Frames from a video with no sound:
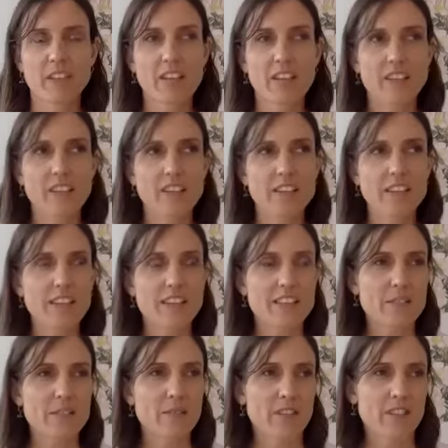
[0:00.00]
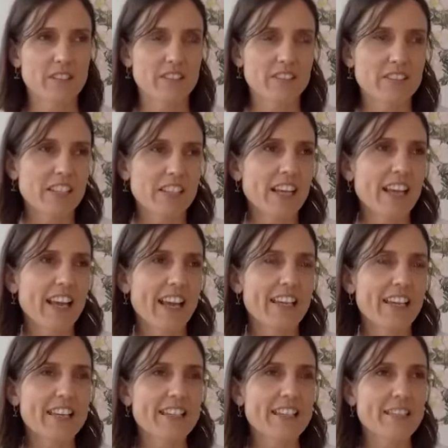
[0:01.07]
Yes, well,
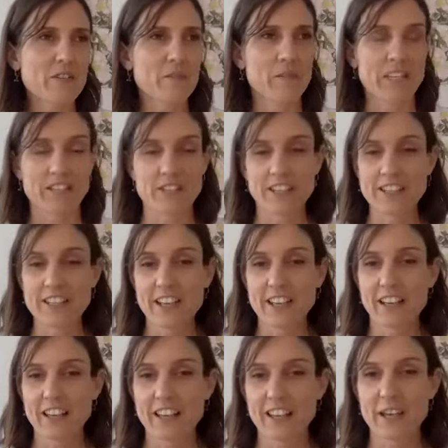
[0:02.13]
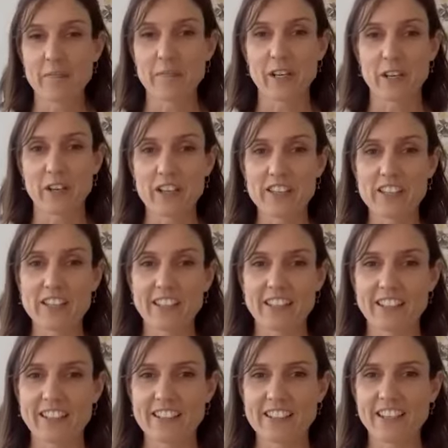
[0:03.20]
as you mentioned, I am a nurse
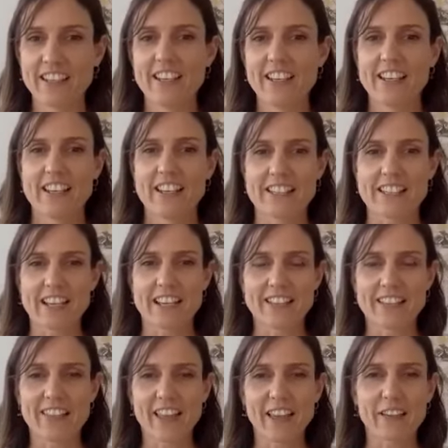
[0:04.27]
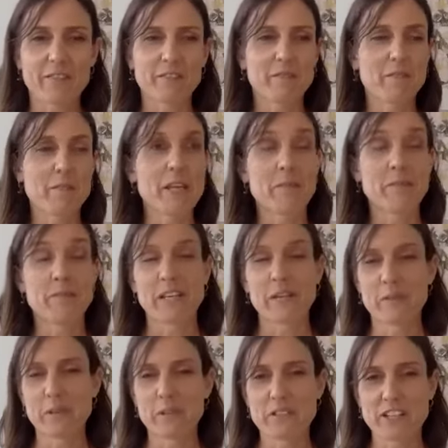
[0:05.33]
and started that many
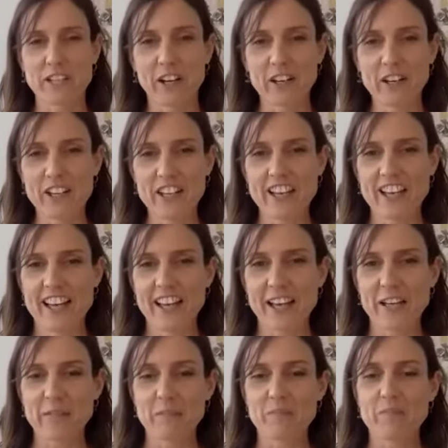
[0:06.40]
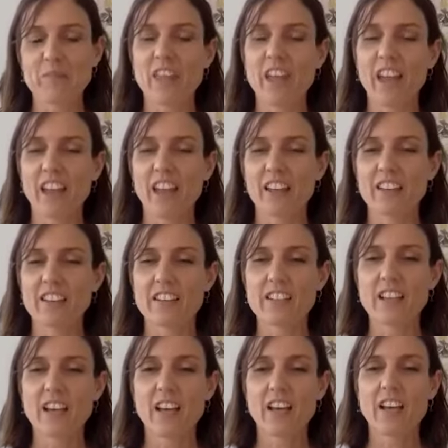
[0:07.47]
moons ago, and
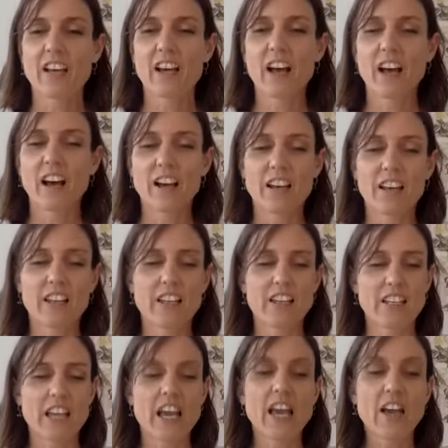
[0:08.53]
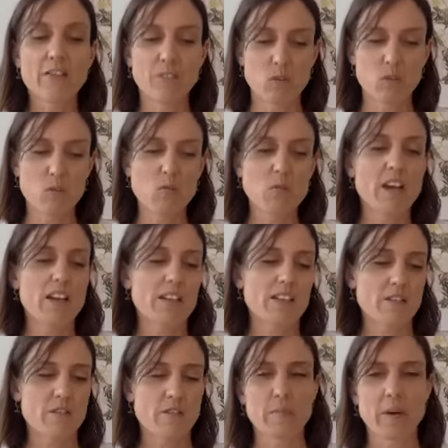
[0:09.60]
I have always
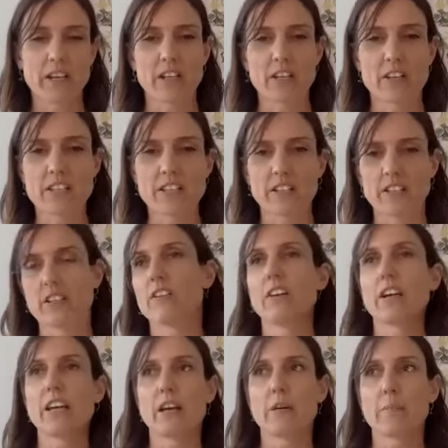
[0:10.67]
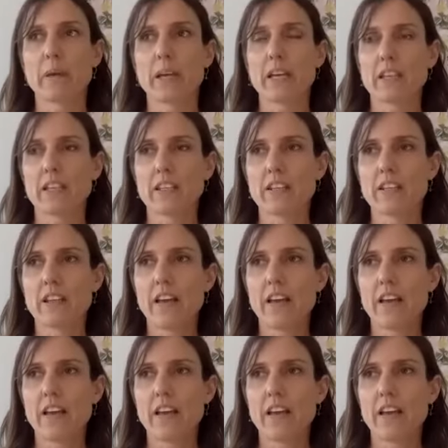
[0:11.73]
through my nursing career been